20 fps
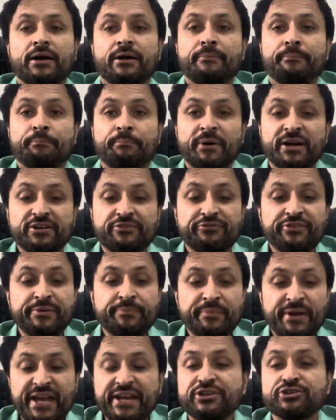but we
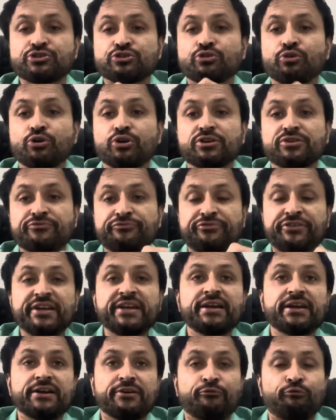make sure
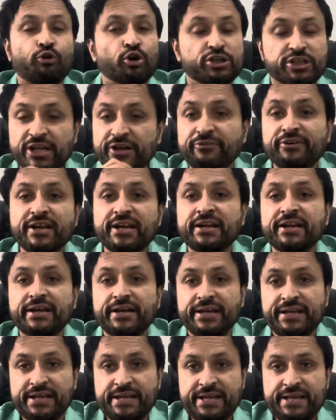
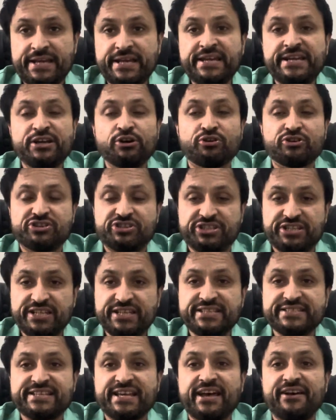whatever he or she
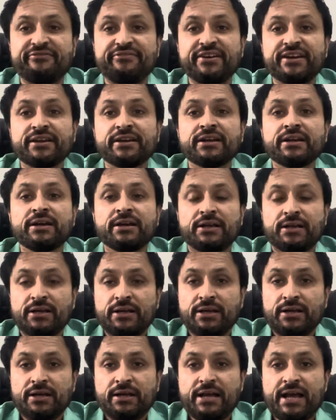is having
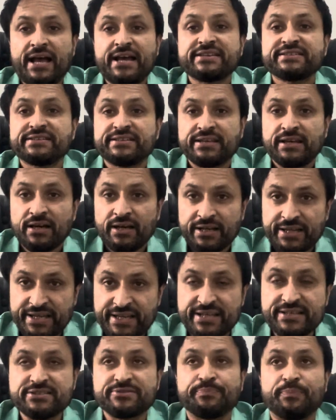as
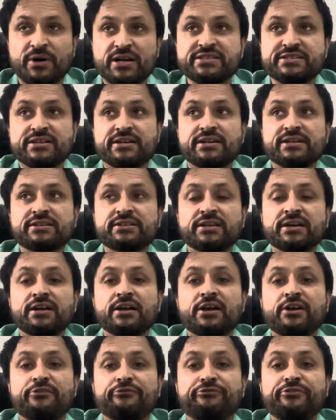his budget,
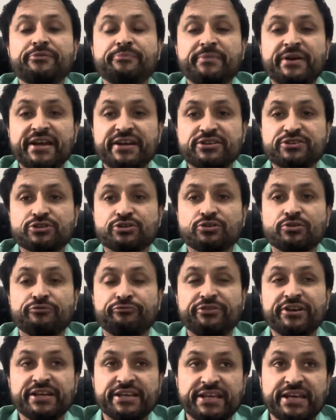we
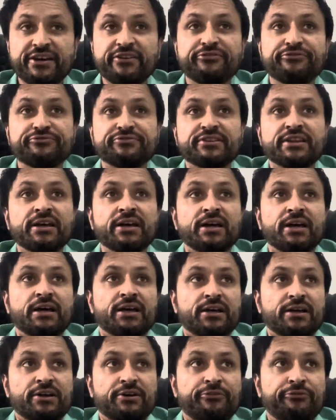give
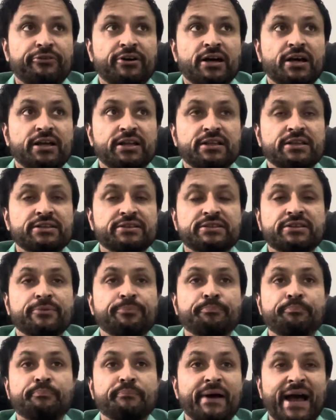
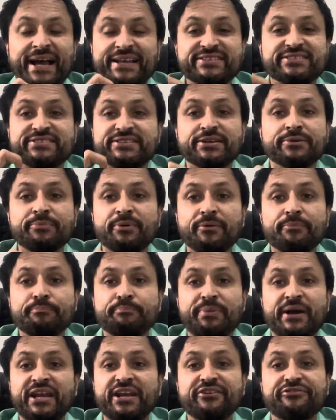the maximum
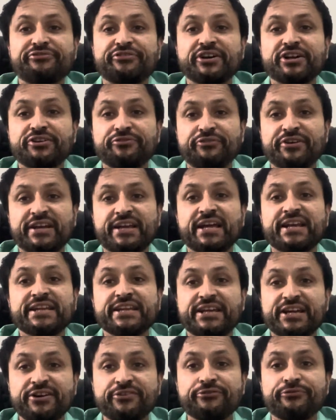benefit we can
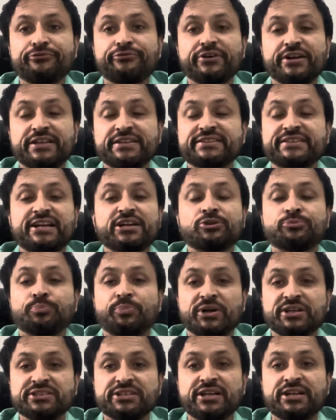give in that
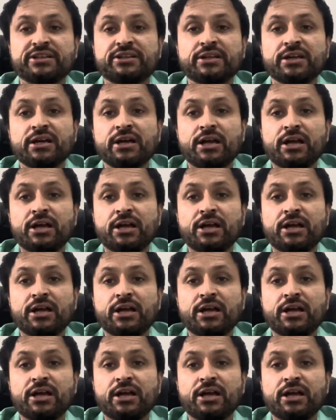budget.